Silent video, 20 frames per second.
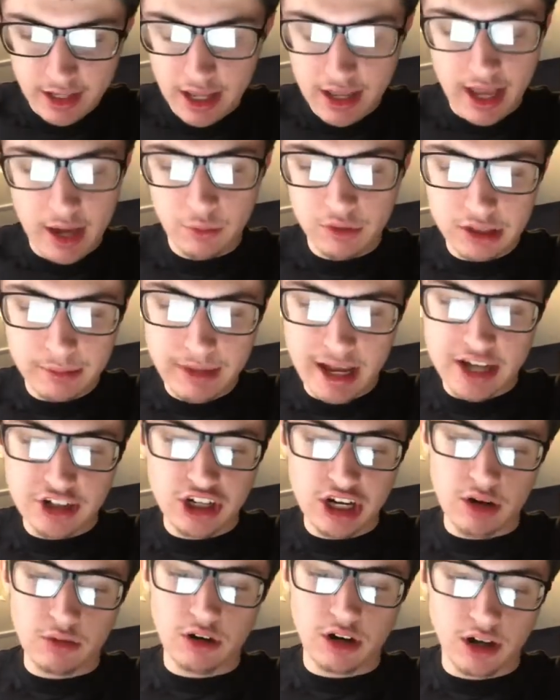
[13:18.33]
Ain't won a
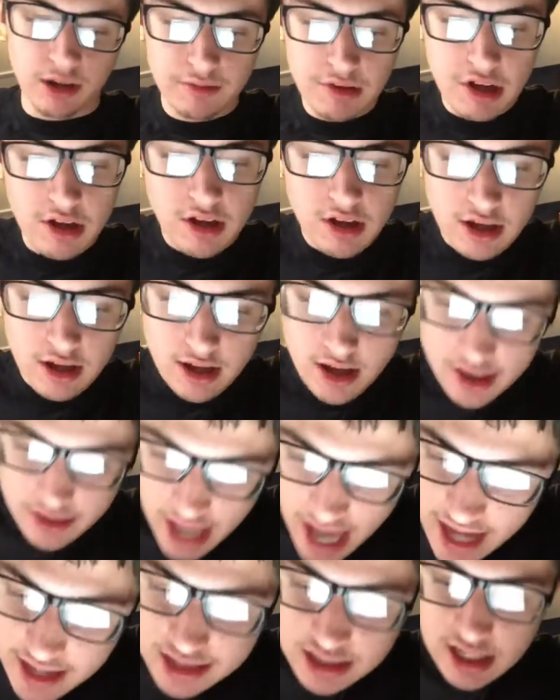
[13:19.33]
match yet, Raw. And
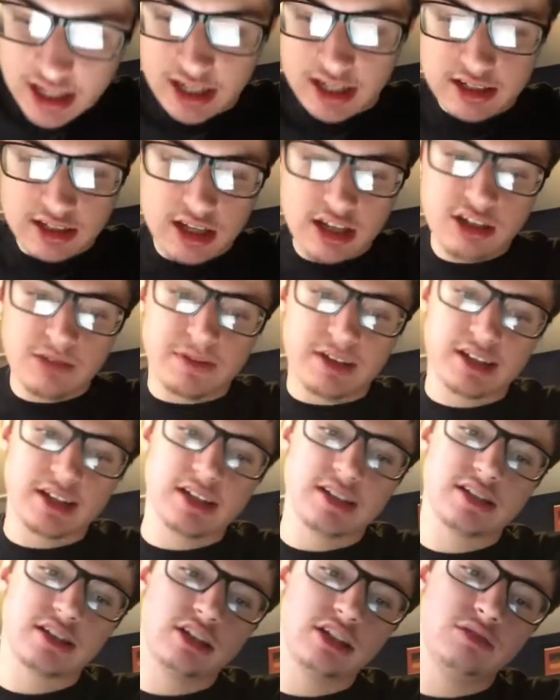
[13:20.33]
that is going to continue
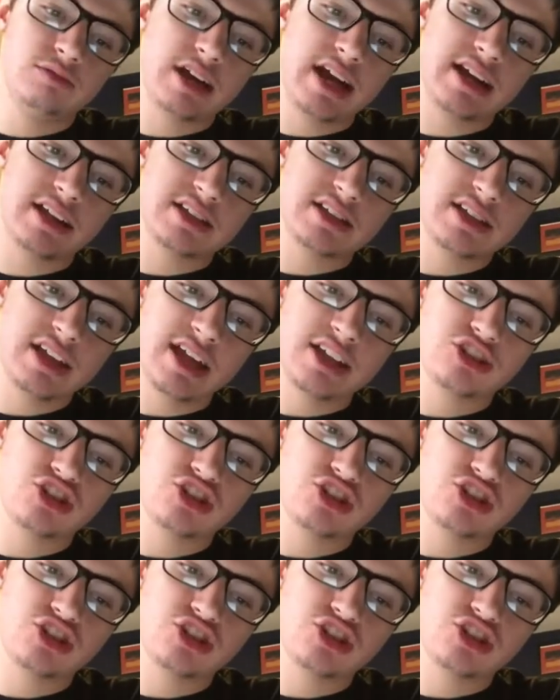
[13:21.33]
because the United States